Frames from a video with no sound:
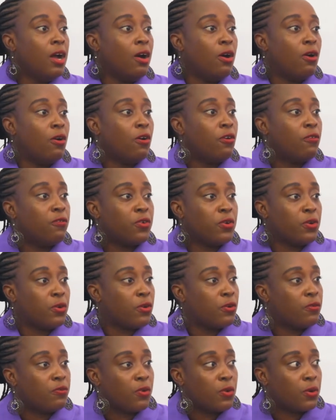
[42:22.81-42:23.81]
or
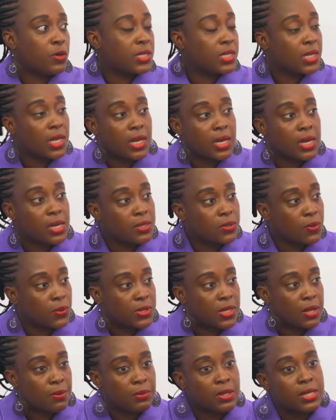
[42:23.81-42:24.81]
for sickness or
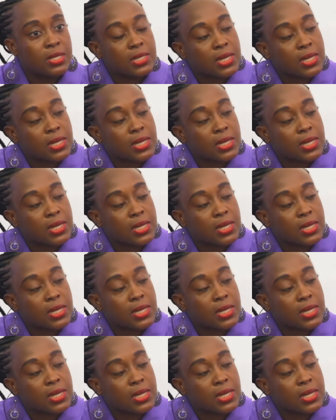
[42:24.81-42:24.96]
something,